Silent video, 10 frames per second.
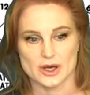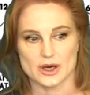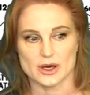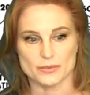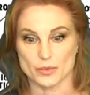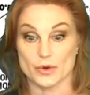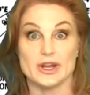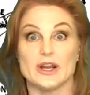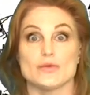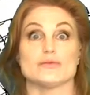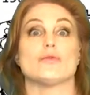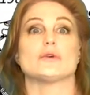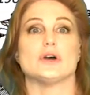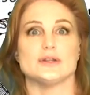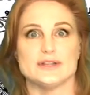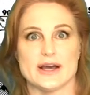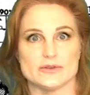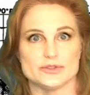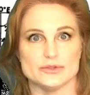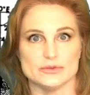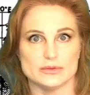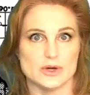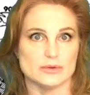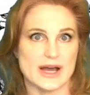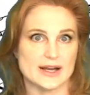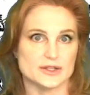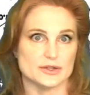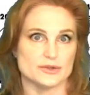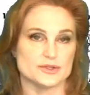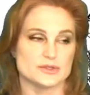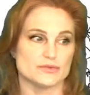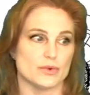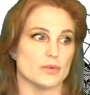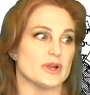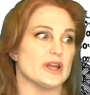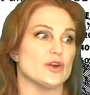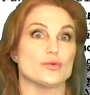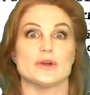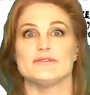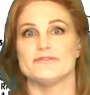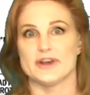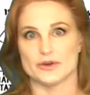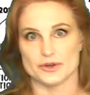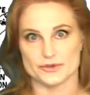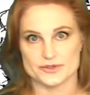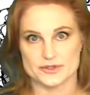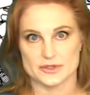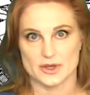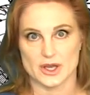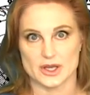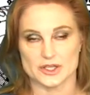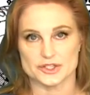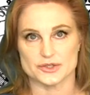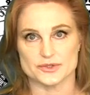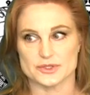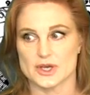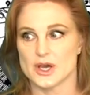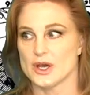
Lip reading: when we're getting aurora down to low latitudes, where we're getting grid failures and issues.